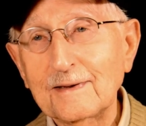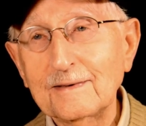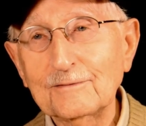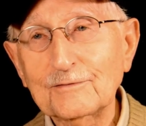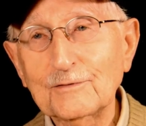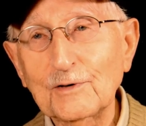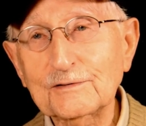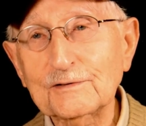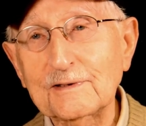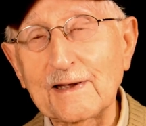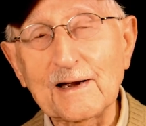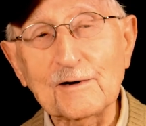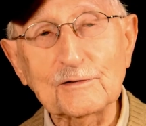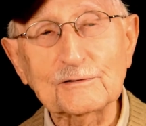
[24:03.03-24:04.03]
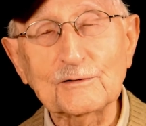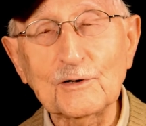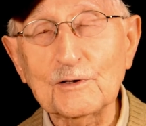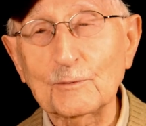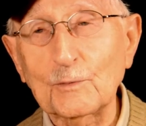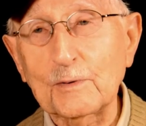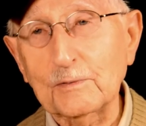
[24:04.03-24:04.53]
Pretty nice. Of course, in
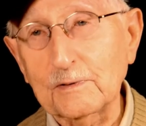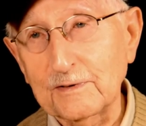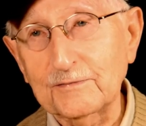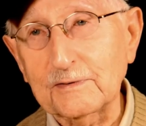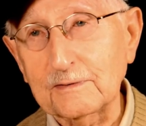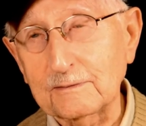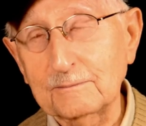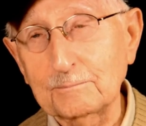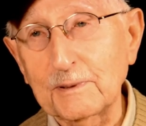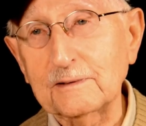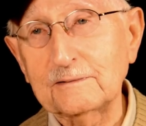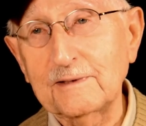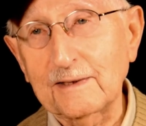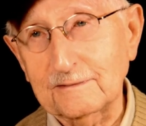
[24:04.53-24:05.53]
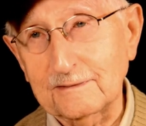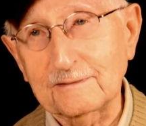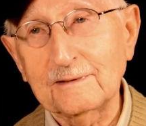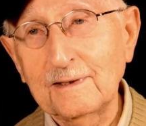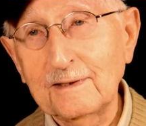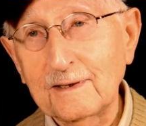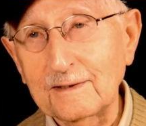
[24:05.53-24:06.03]
Arizona, we were living in big desert,
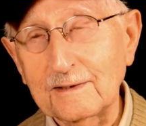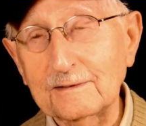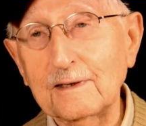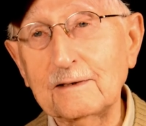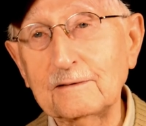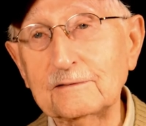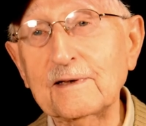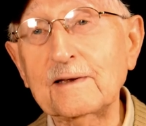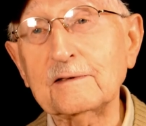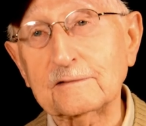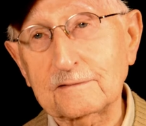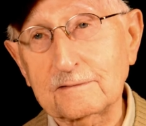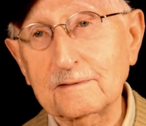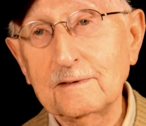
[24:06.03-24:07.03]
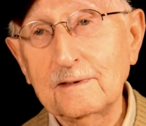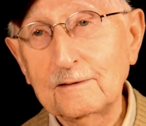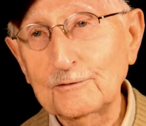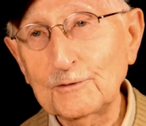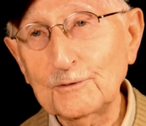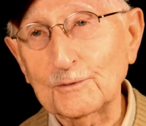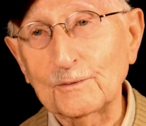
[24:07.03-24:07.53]
in tents.
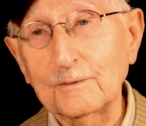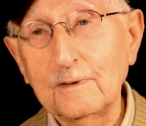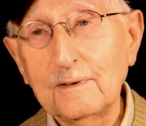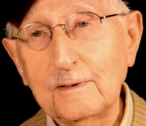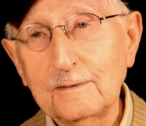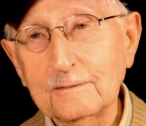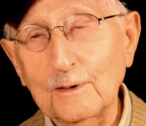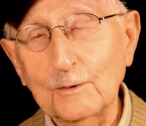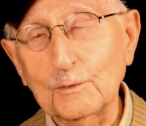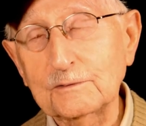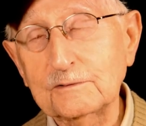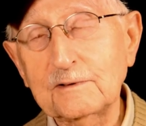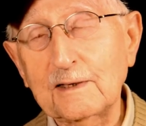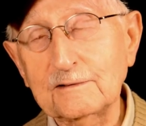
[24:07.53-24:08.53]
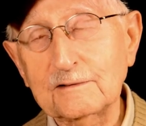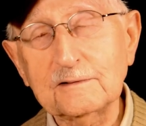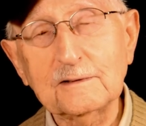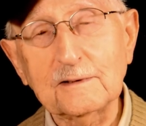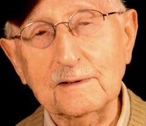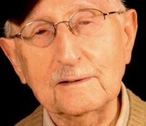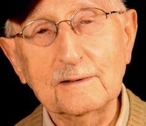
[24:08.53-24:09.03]
Too. Yeah. So it was tent
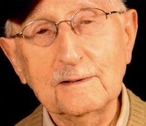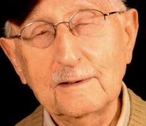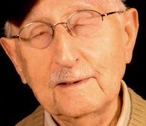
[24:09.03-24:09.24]
city.